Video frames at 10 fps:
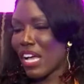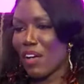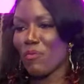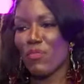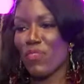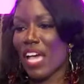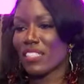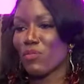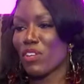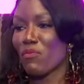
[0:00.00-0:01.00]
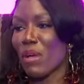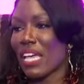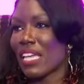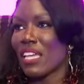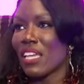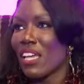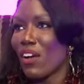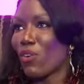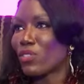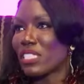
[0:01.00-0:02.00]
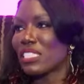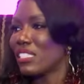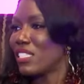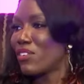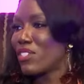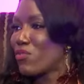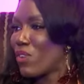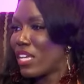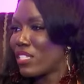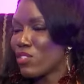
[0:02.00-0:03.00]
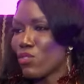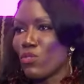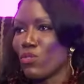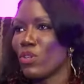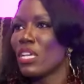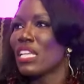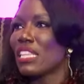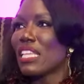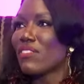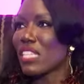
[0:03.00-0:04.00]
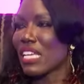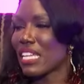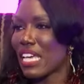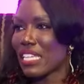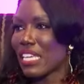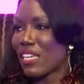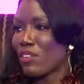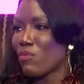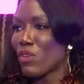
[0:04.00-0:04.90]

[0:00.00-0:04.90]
Um, in fact, one of my oldest and dearest friends who lives in Connecticut.